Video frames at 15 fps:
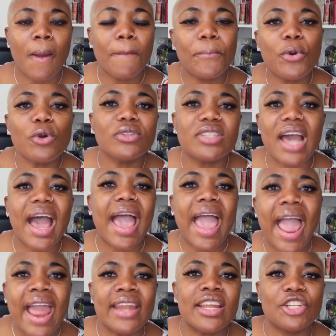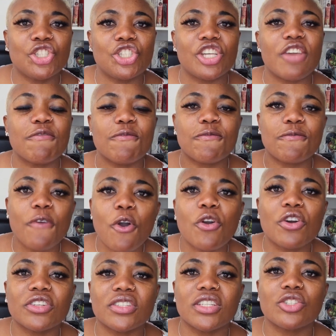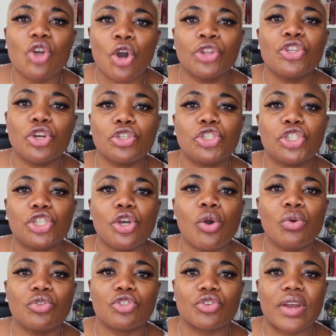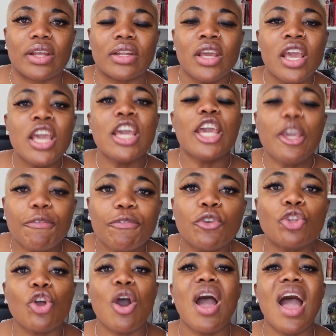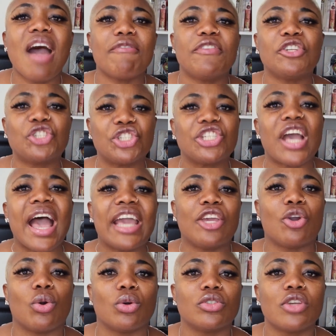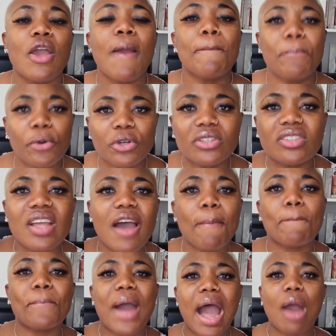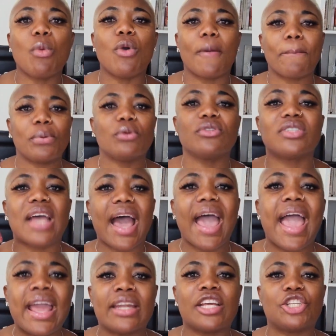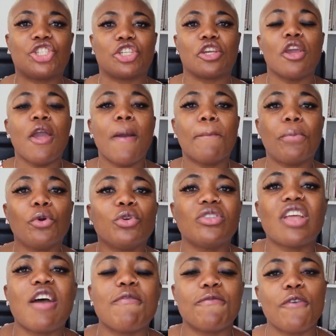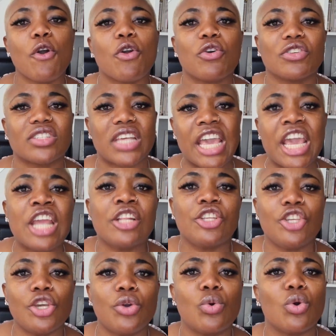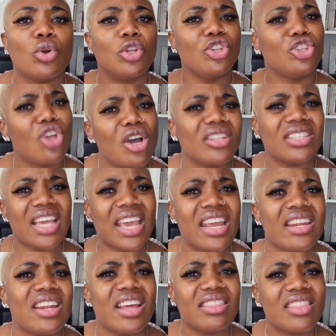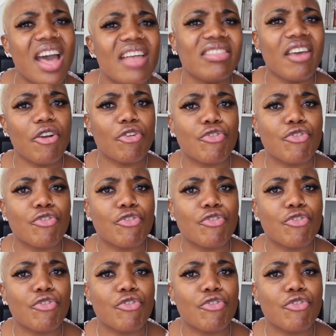Put that energy and focus it on your children. If you don't have a child, put that power, put that energy, put that focus in you, not in another